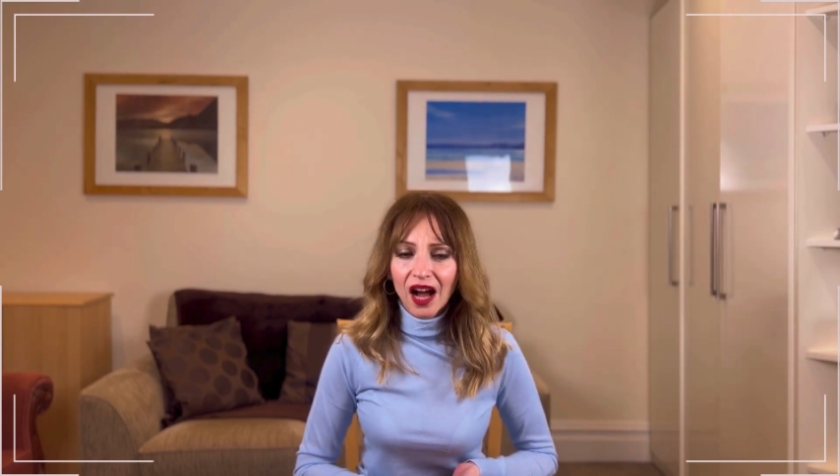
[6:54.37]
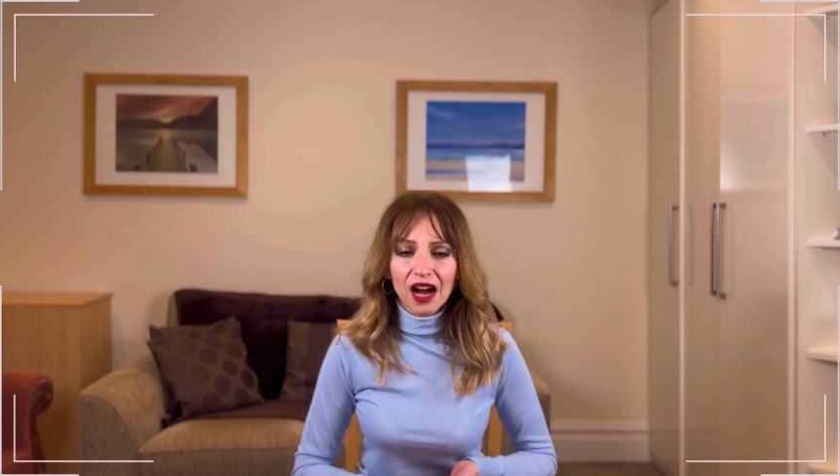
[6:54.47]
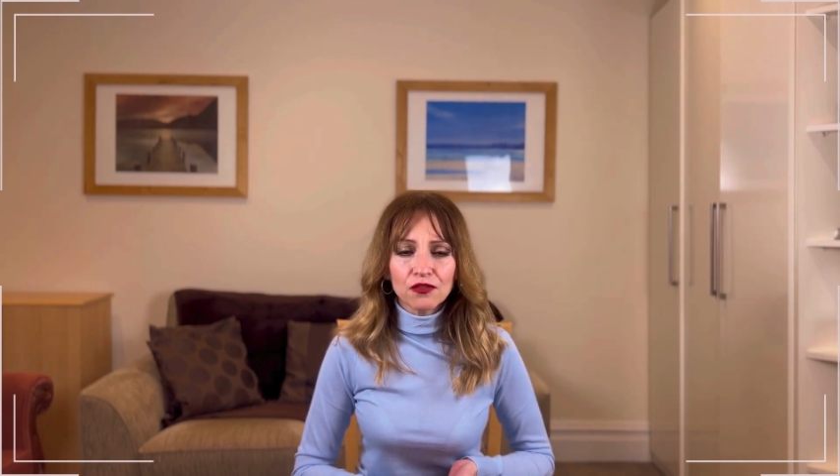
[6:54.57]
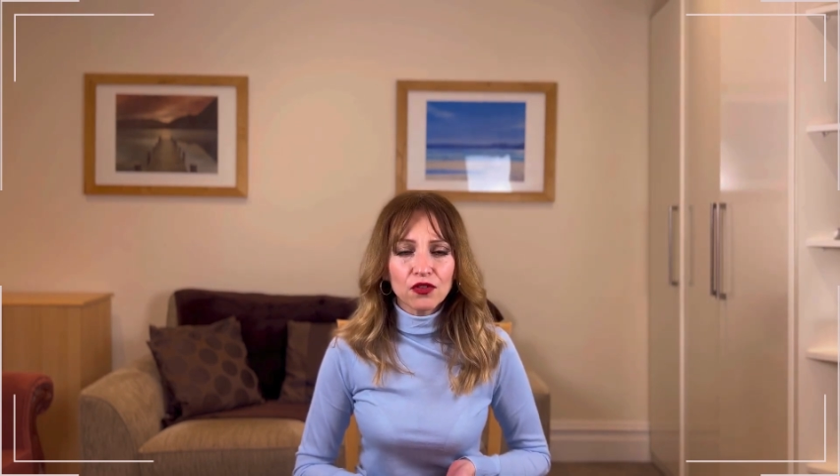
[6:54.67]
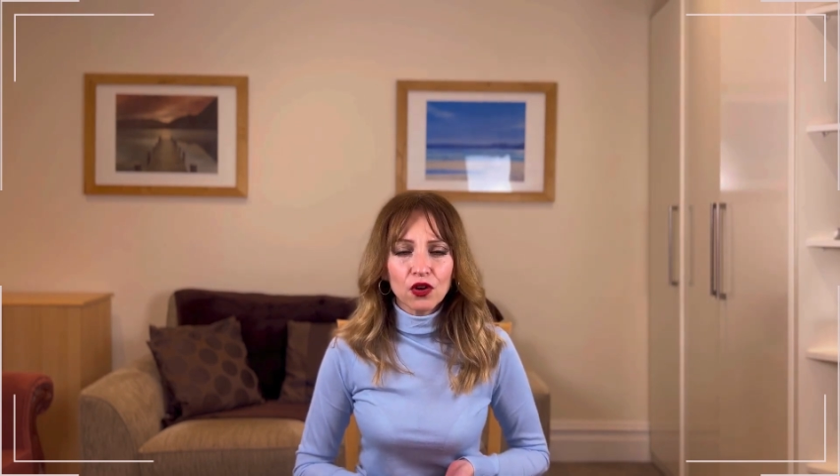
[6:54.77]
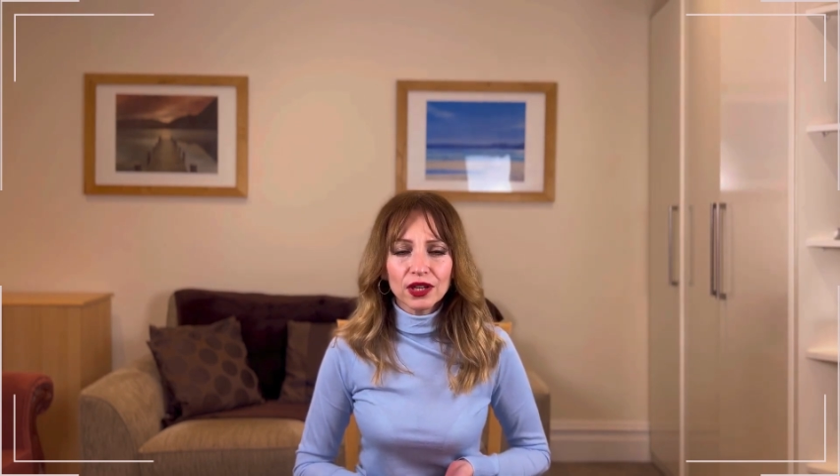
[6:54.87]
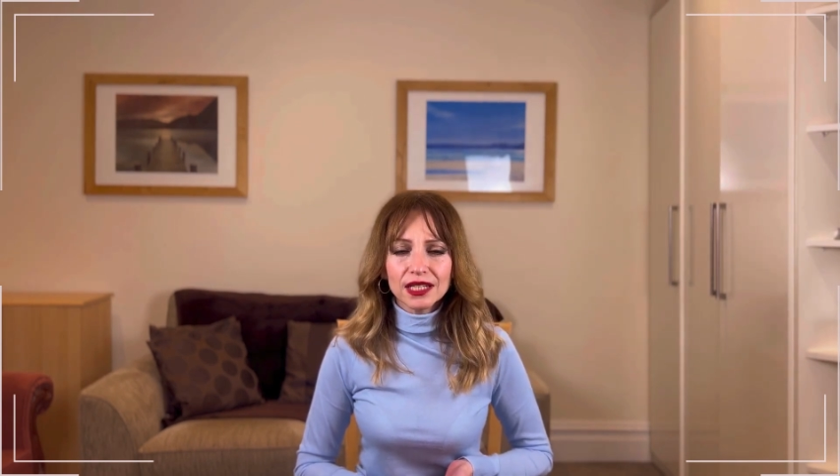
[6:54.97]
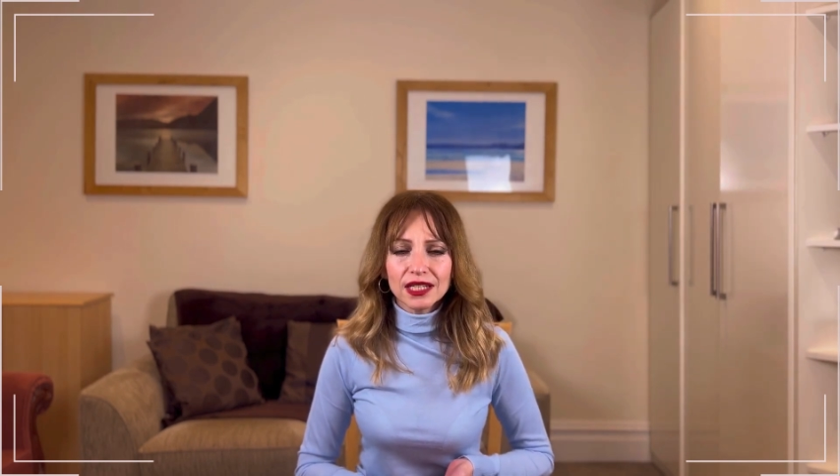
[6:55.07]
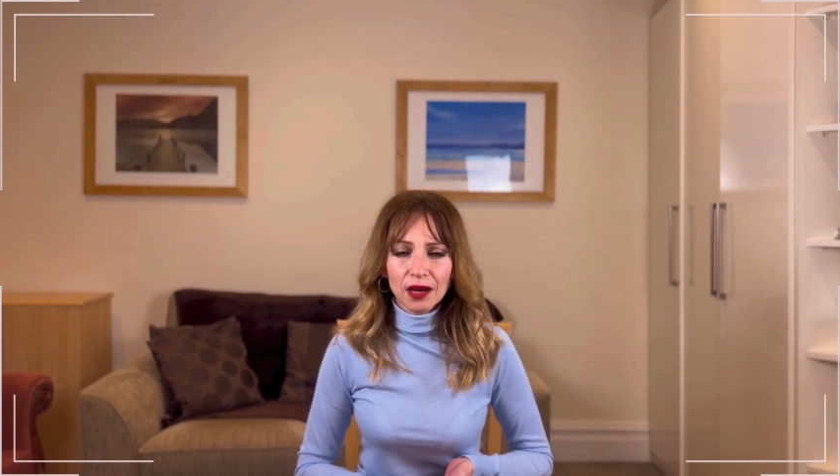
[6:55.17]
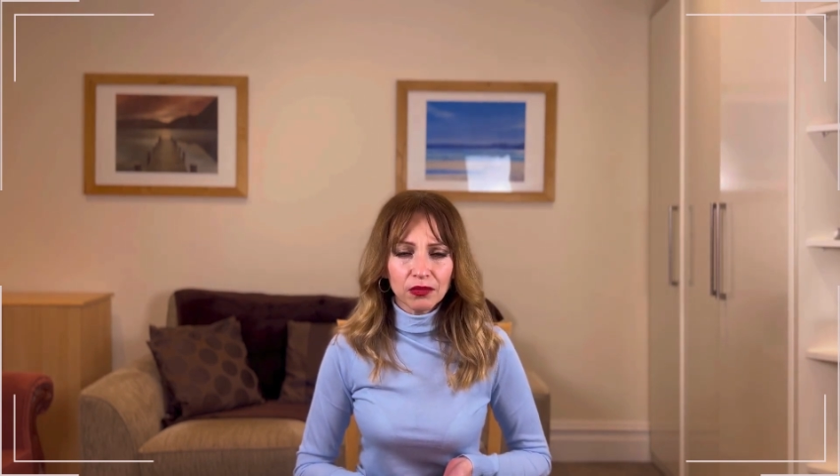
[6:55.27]

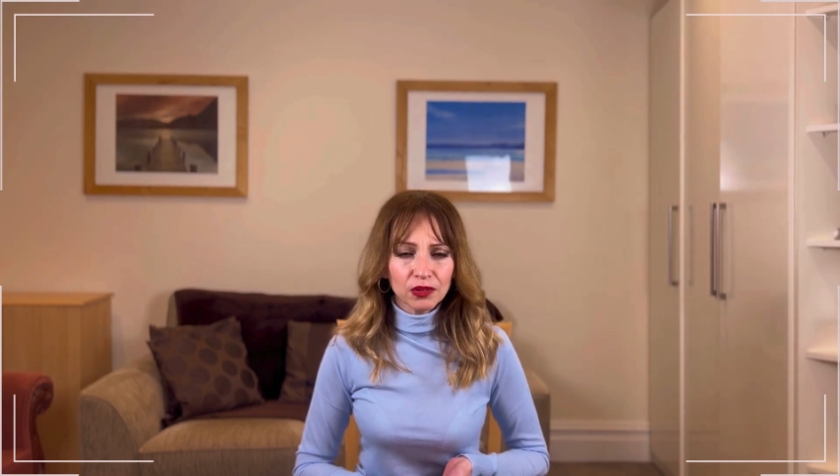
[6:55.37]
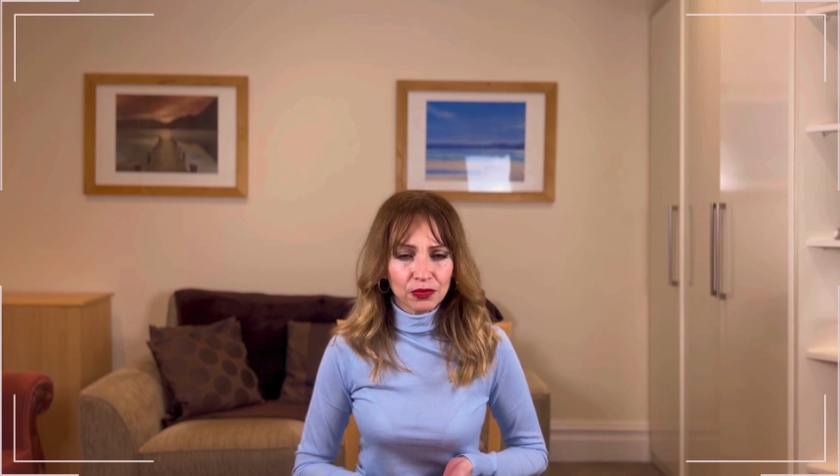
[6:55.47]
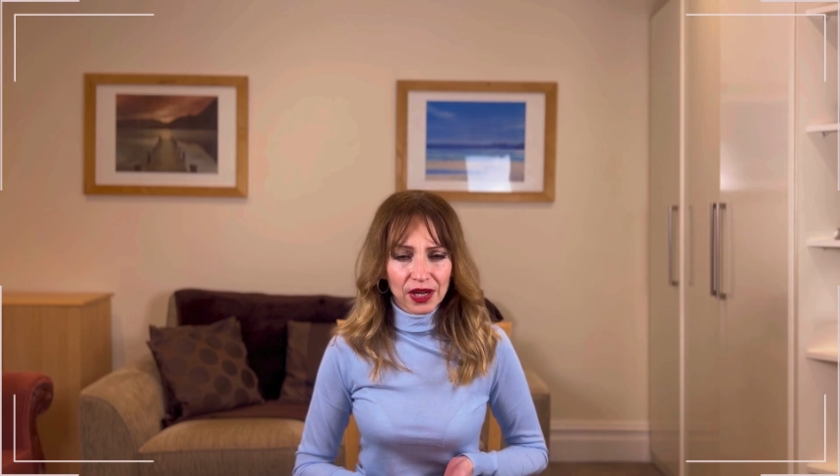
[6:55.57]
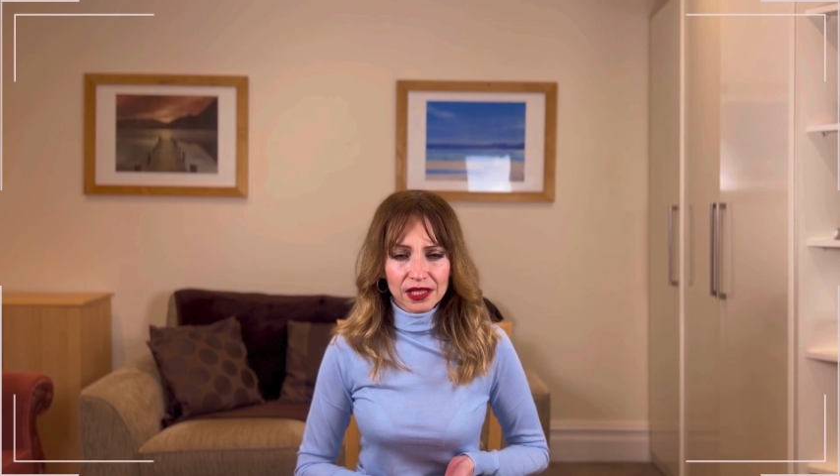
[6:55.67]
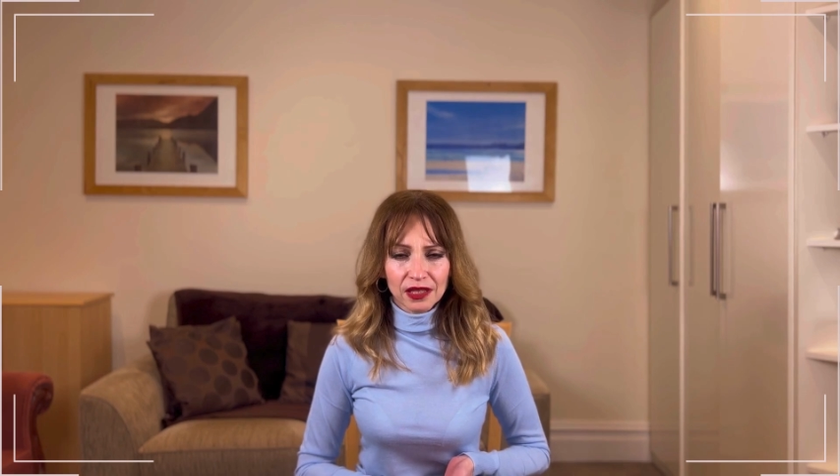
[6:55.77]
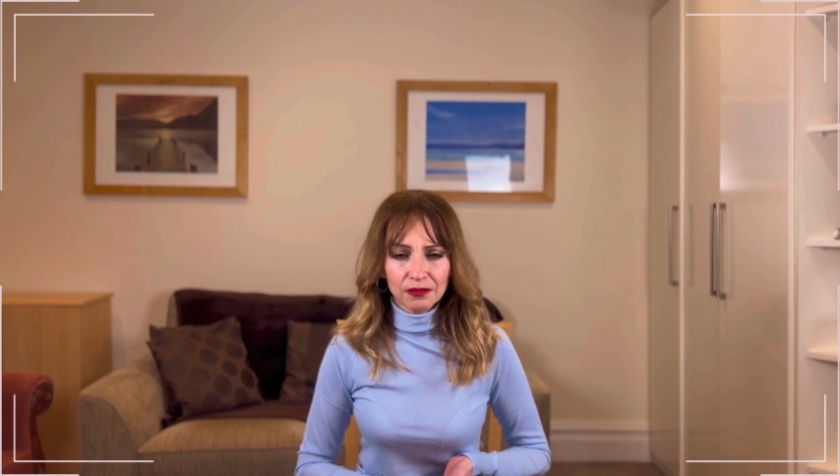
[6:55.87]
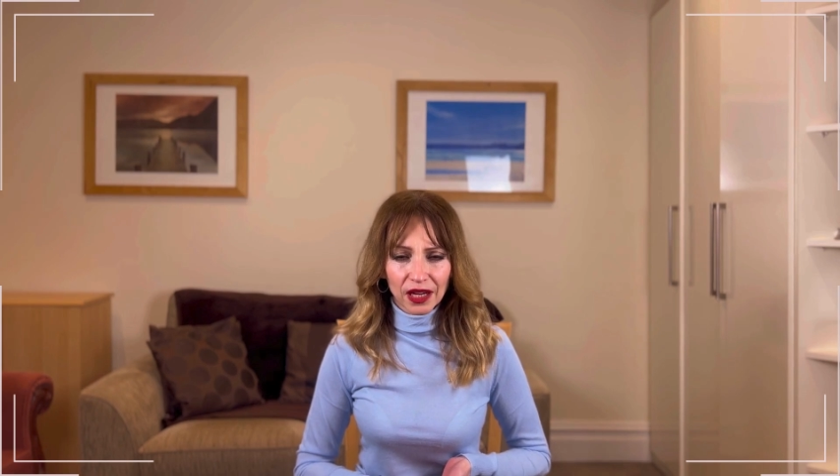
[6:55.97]
Avoid double-breasted